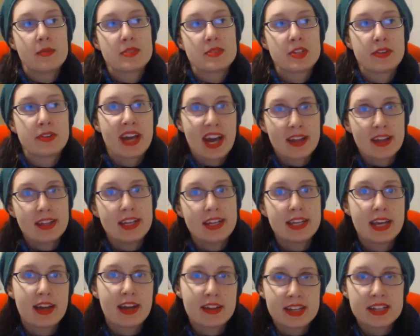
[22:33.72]
so
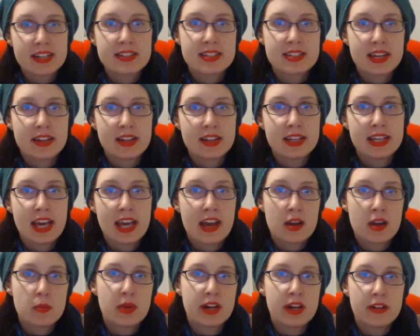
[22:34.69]
Kathleen Kelly is telling
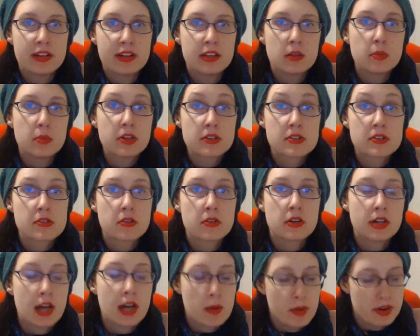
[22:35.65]
Annabelle in the
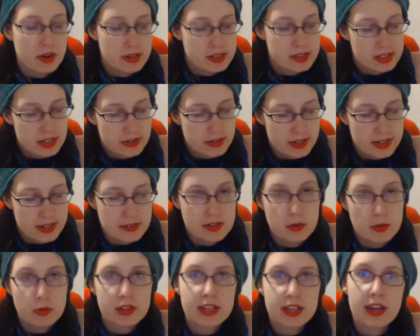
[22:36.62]
bookstore about a
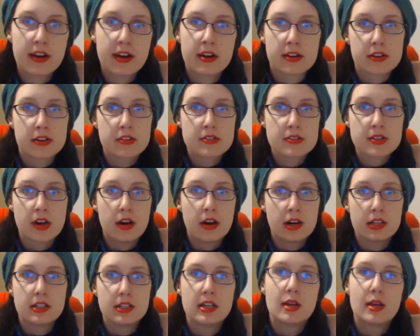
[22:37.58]
series with characters
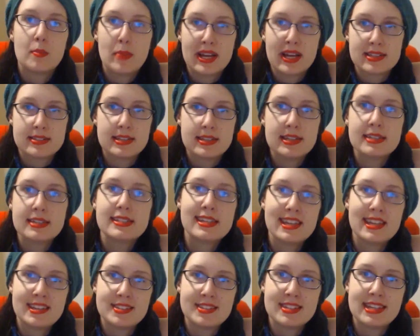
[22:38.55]
called Betsy,
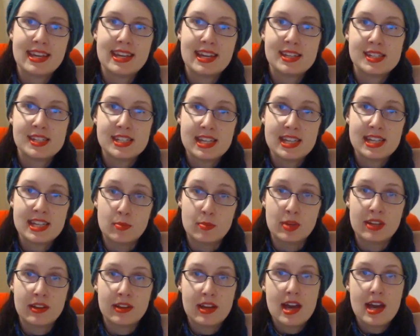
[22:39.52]
Tacy, and
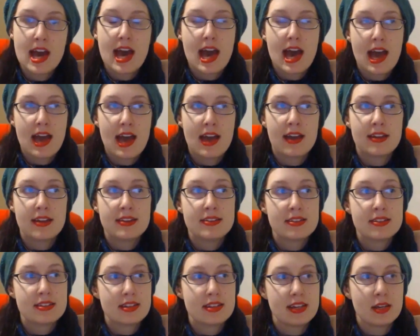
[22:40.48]
Tib.
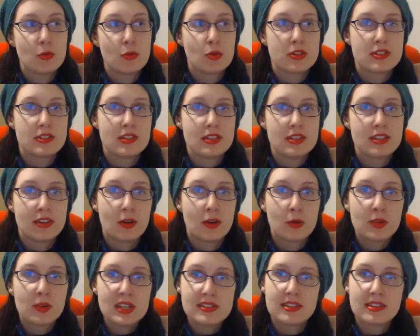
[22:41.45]
And it wasn't
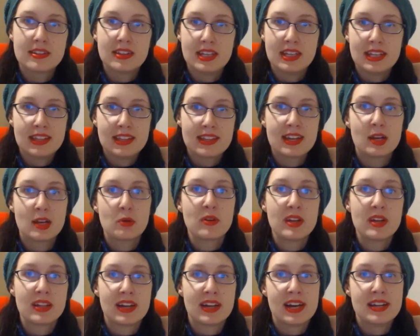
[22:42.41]
until recently that I
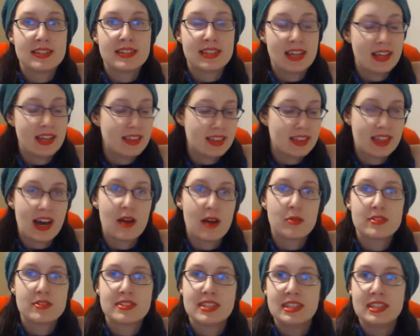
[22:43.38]
realized that that
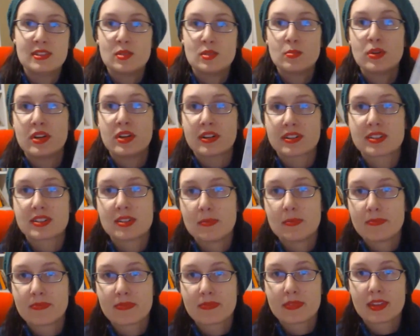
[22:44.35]
was these books.
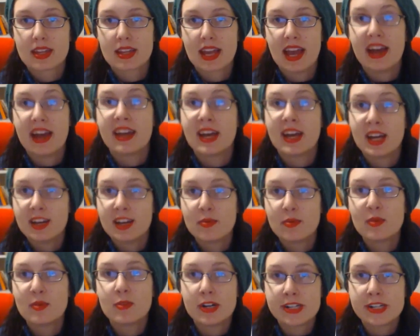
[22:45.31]
And I
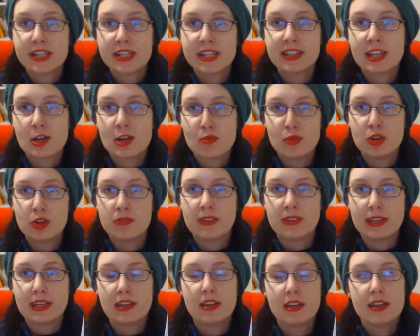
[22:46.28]
have been watching that
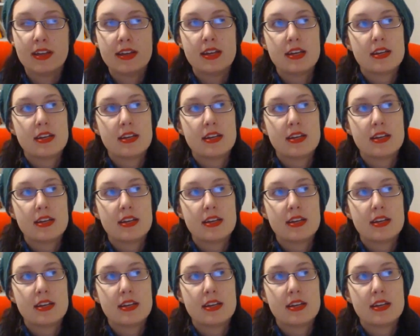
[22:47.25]
movie